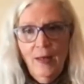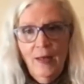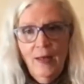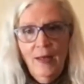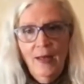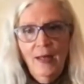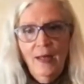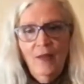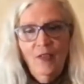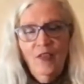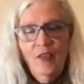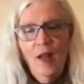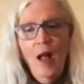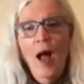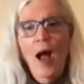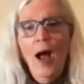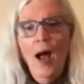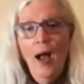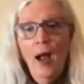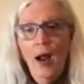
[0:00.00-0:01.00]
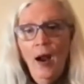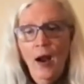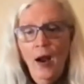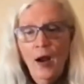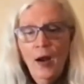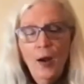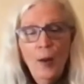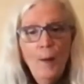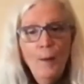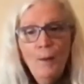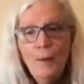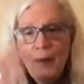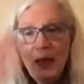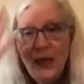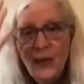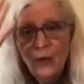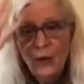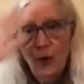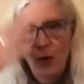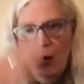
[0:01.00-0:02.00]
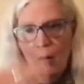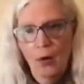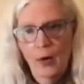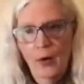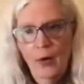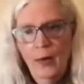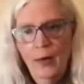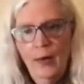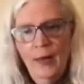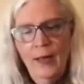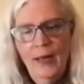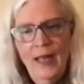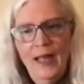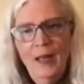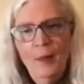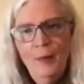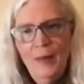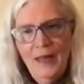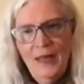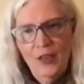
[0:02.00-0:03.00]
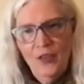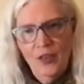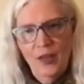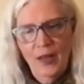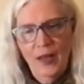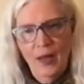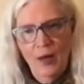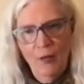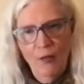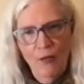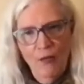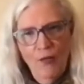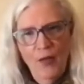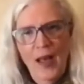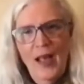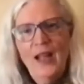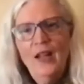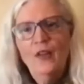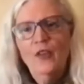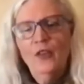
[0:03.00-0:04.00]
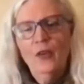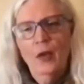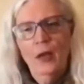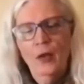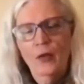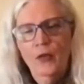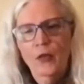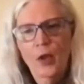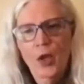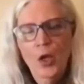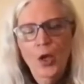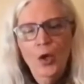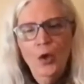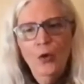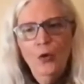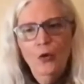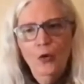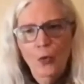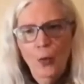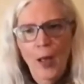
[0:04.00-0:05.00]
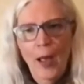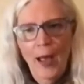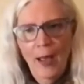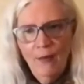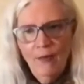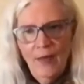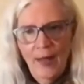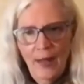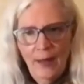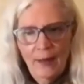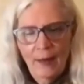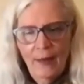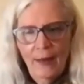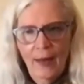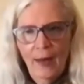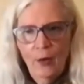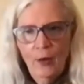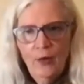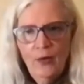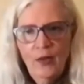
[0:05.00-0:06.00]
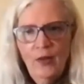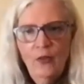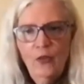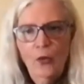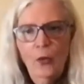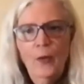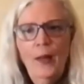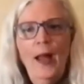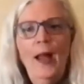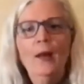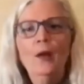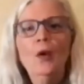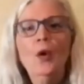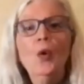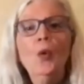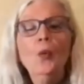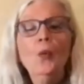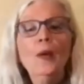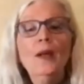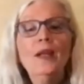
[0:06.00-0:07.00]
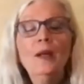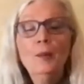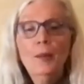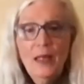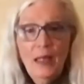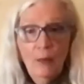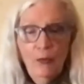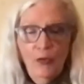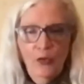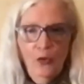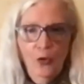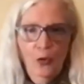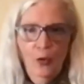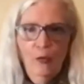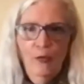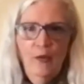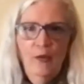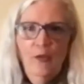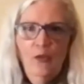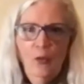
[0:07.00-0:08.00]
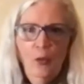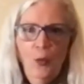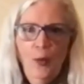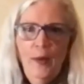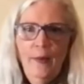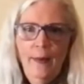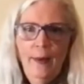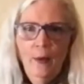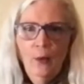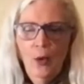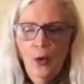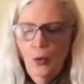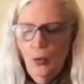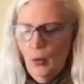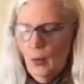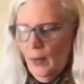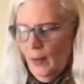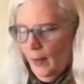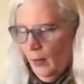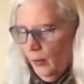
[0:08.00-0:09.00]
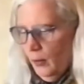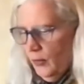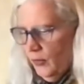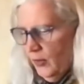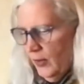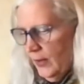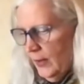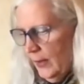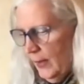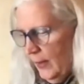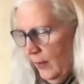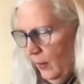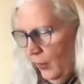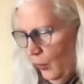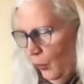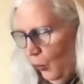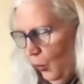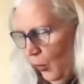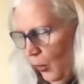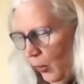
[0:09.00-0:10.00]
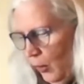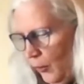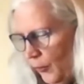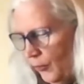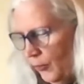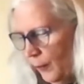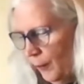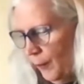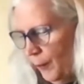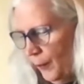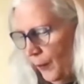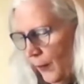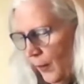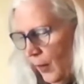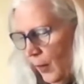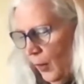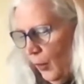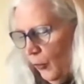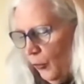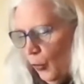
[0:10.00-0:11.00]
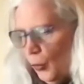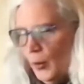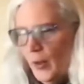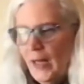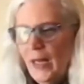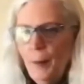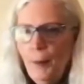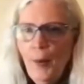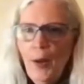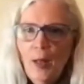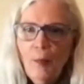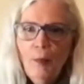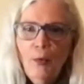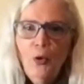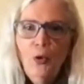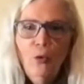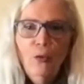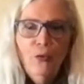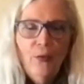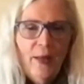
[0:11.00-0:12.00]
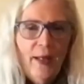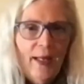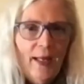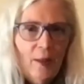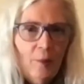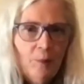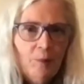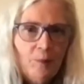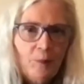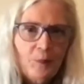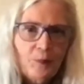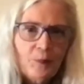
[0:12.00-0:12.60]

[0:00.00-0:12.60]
It's our mirror image, and it invites us to have that clarity so that we can be of service with our own clarity in the world. So keep on moving.